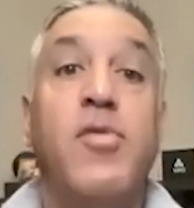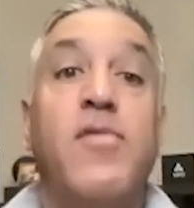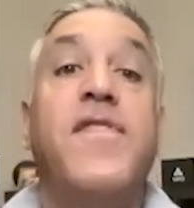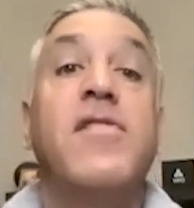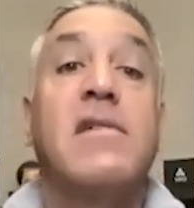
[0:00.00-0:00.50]

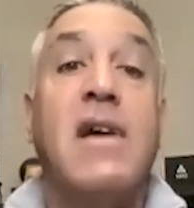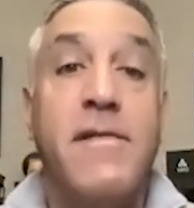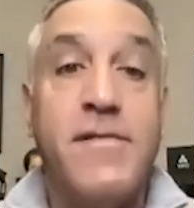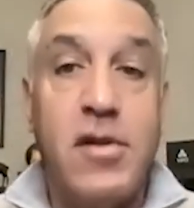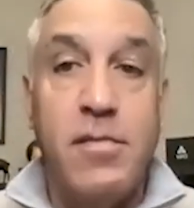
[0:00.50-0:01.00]
you feel
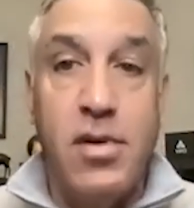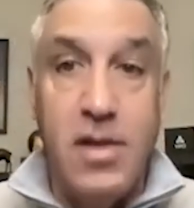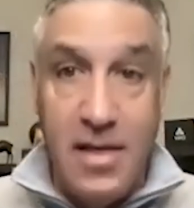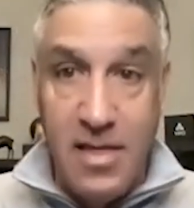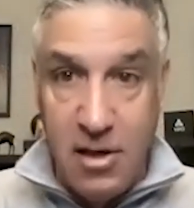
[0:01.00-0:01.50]

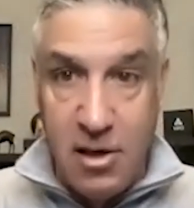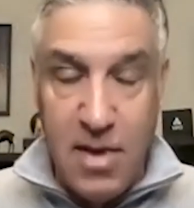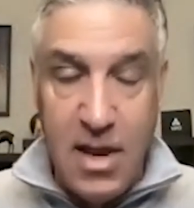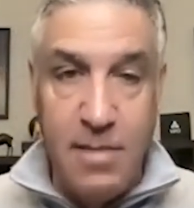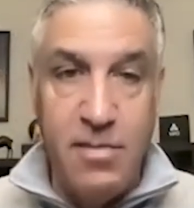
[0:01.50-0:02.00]
comfortable in this
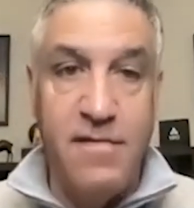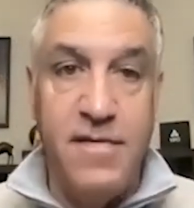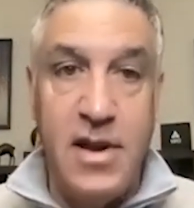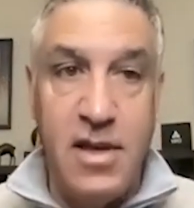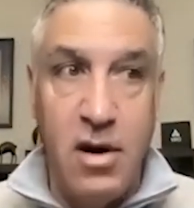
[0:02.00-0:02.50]
medium of
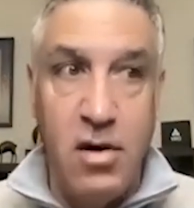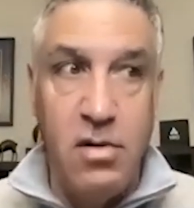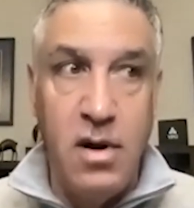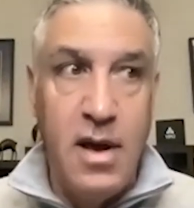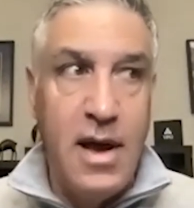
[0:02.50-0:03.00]
video.